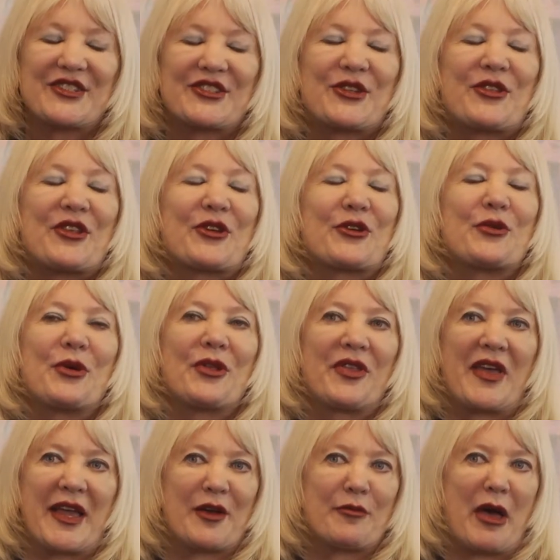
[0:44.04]
So the cool
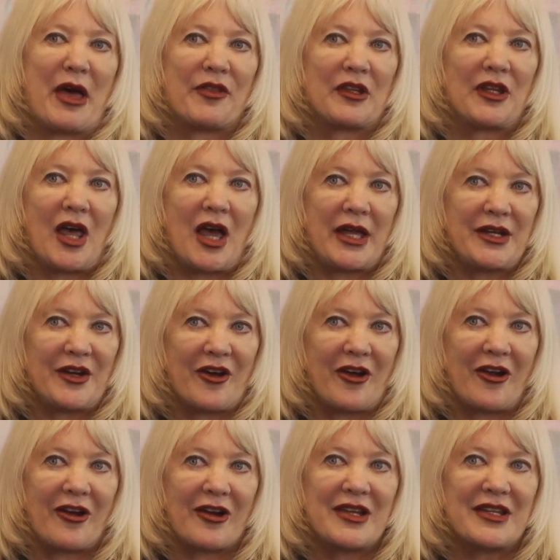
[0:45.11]
thing about the
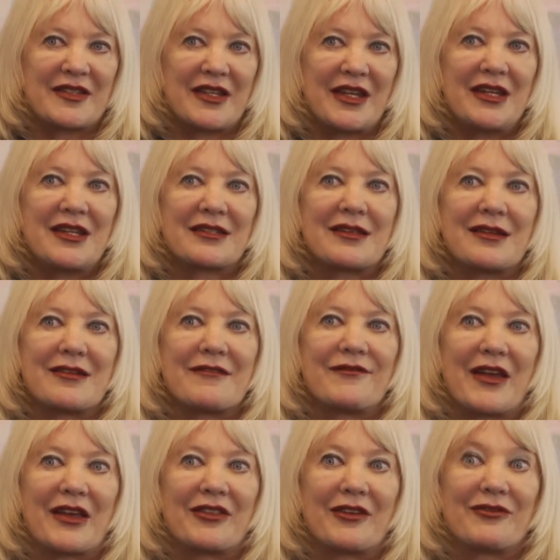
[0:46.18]
LIDAR is that it is going to
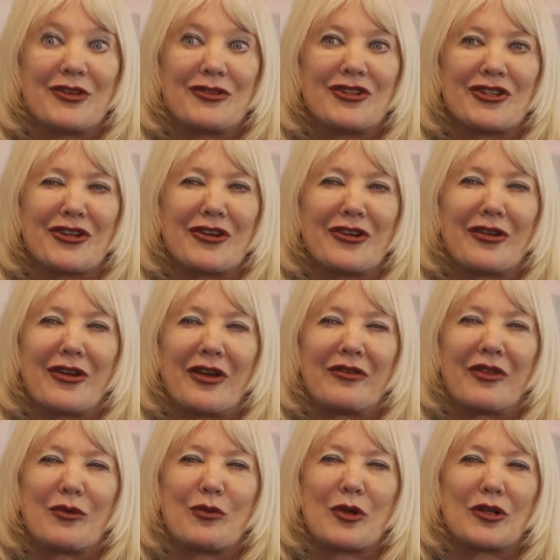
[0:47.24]
affect the future of
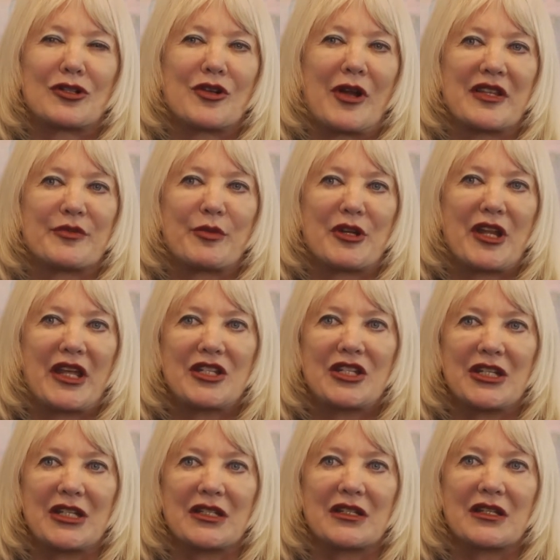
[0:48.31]
the world
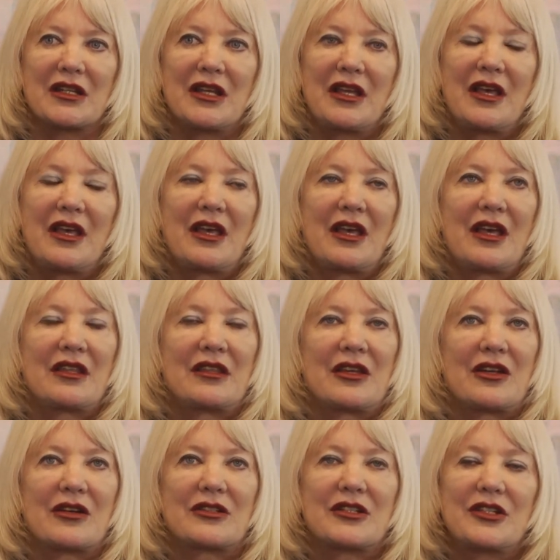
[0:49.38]
transportation.
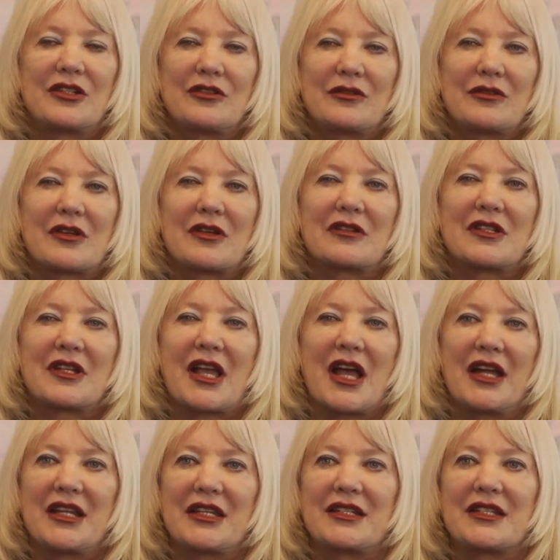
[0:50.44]
There are two
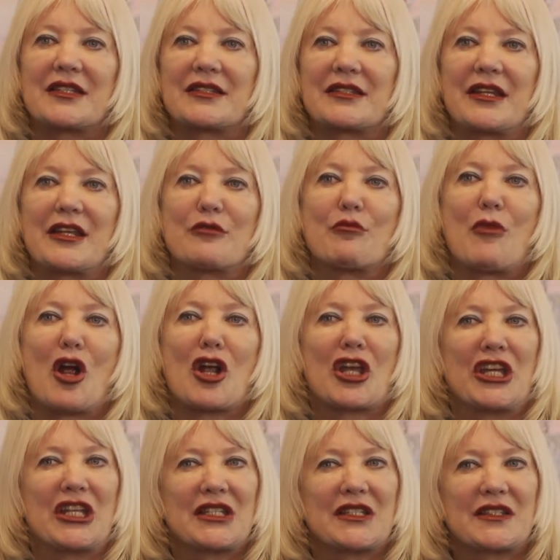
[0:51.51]
kind of distinct
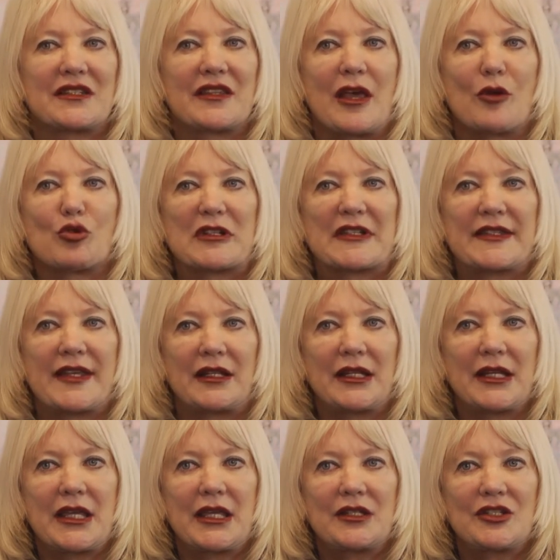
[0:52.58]
markets that we're
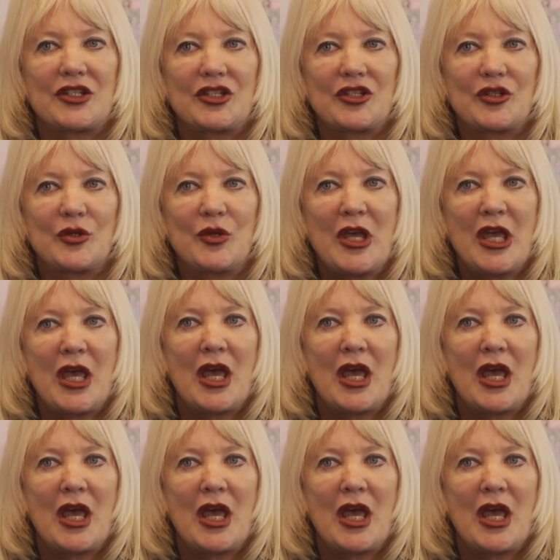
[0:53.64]
selling into.